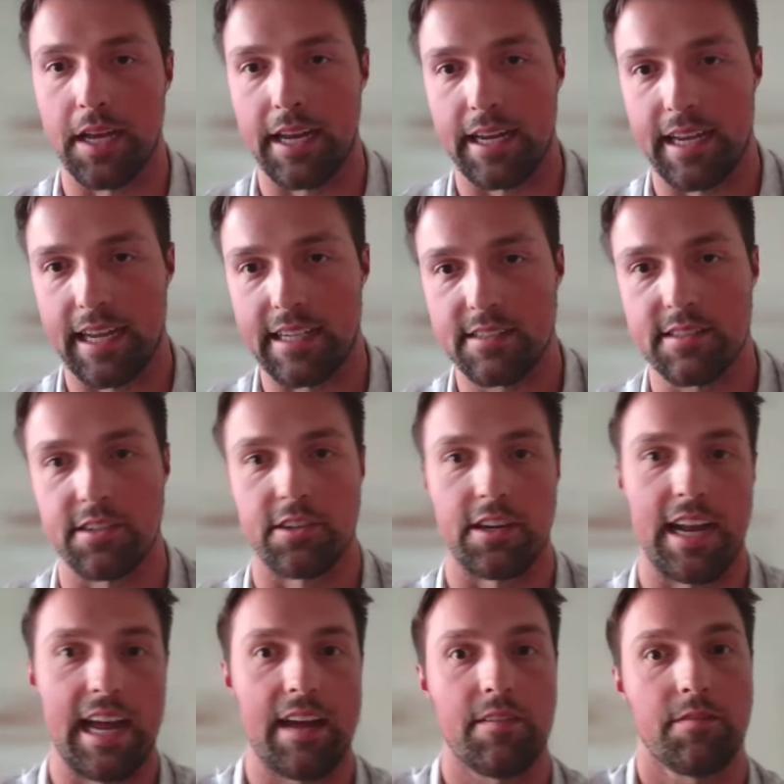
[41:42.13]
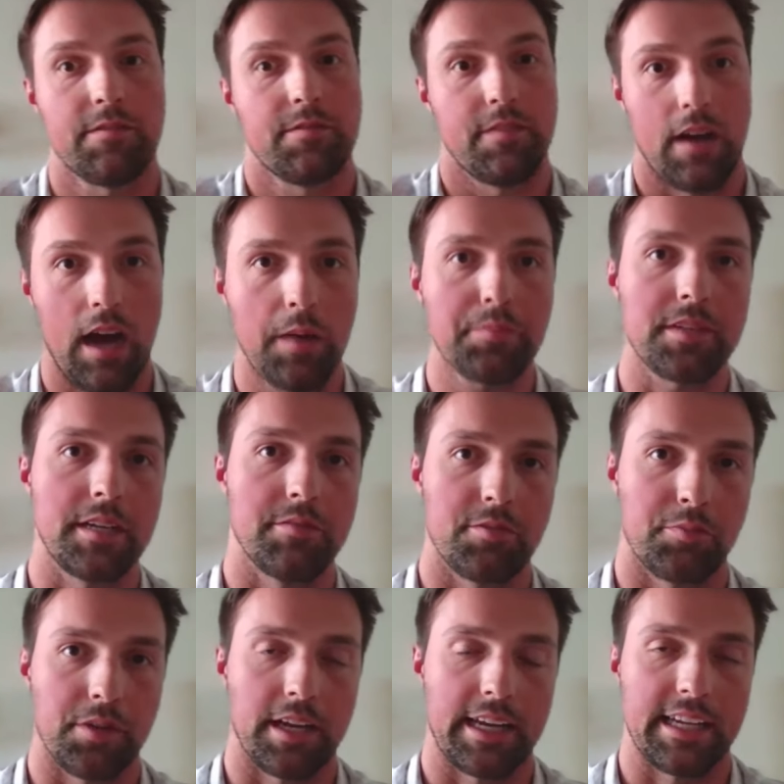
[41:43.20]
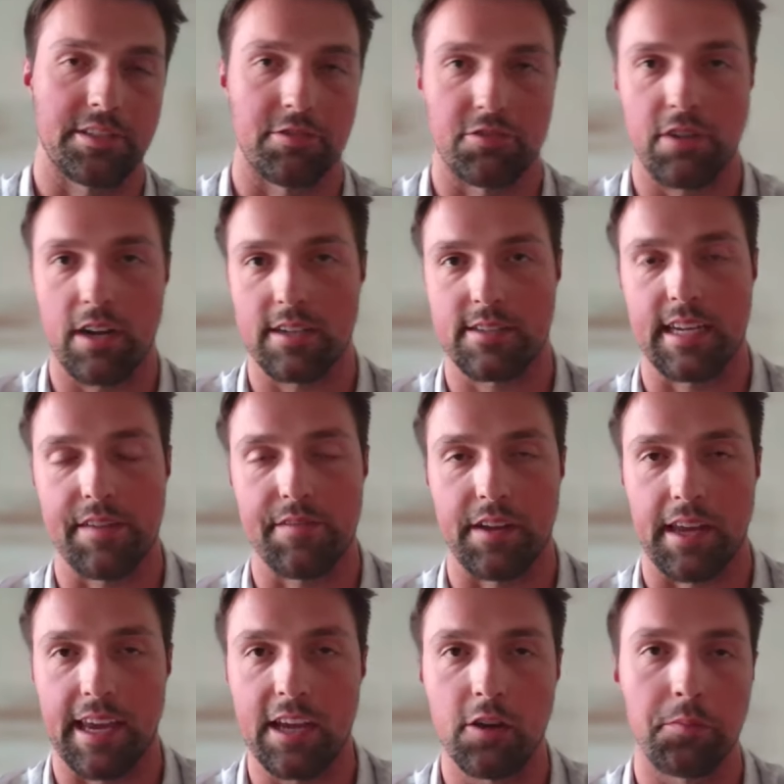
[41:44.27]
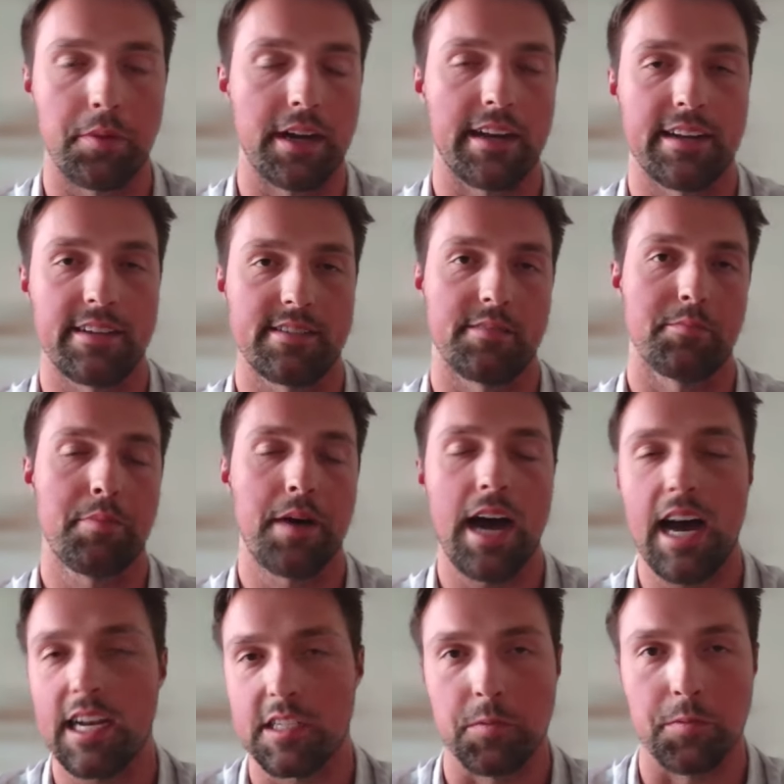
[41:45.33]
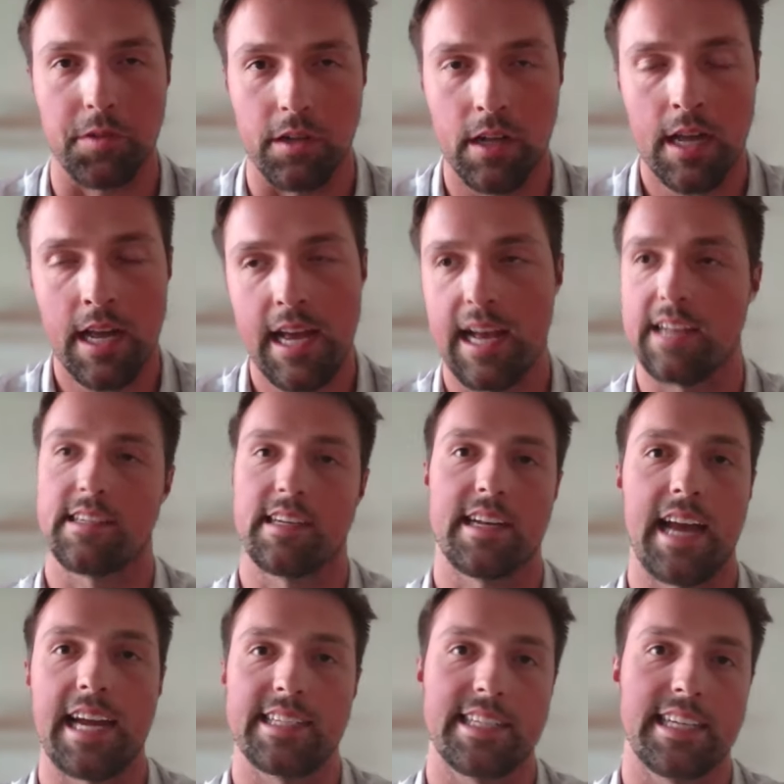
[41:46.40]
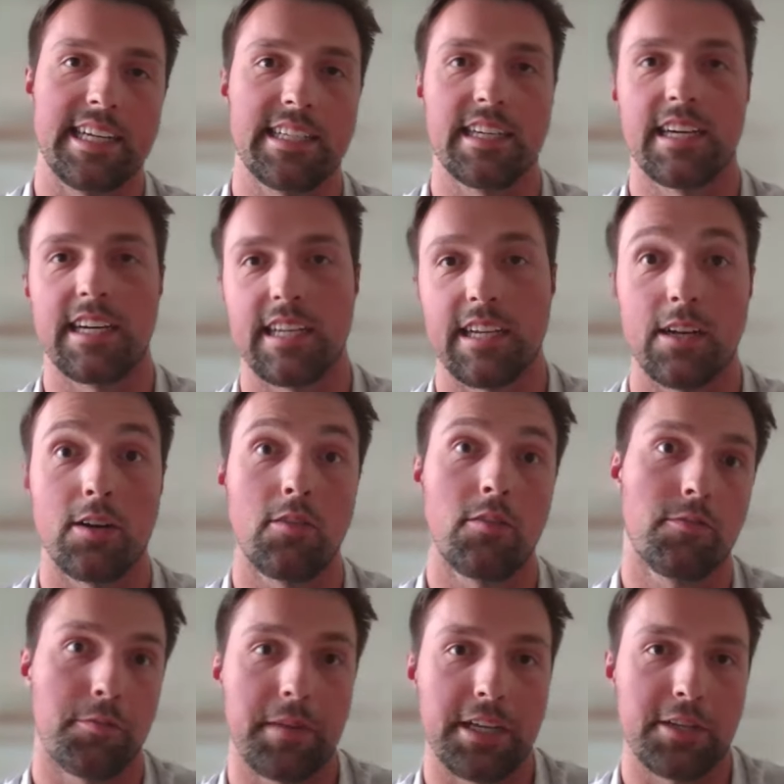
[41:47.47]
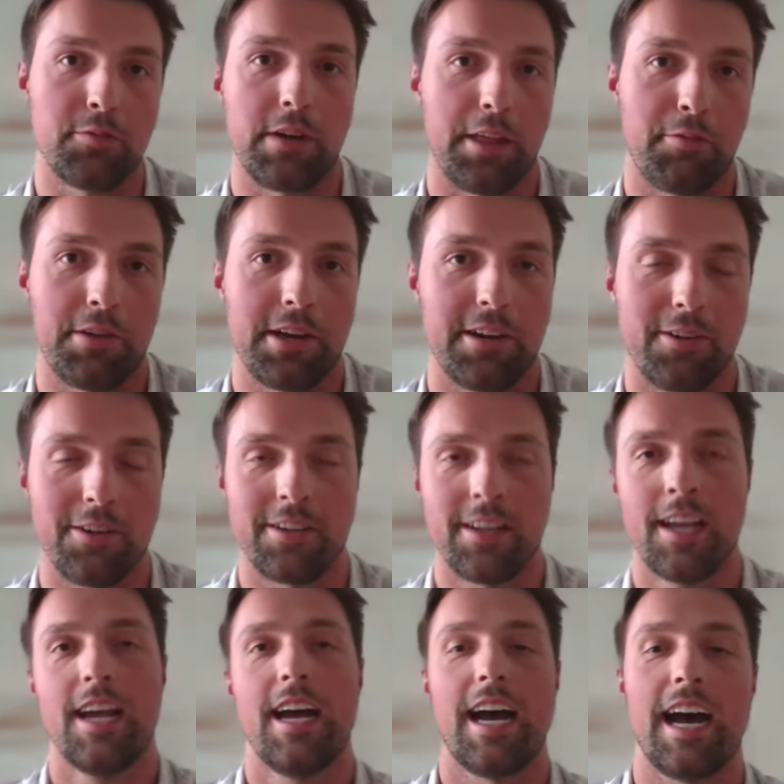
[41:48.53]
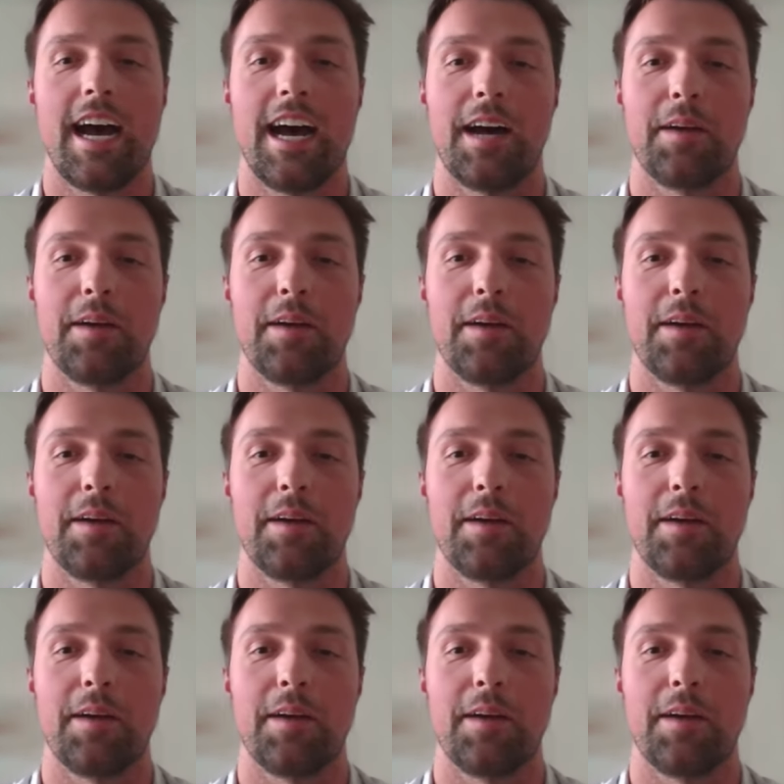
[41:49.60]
against. You're going to have up teams you play against. You try to stay even keel, but it is impossible as a 19 to you know, for me, 23 year old, um,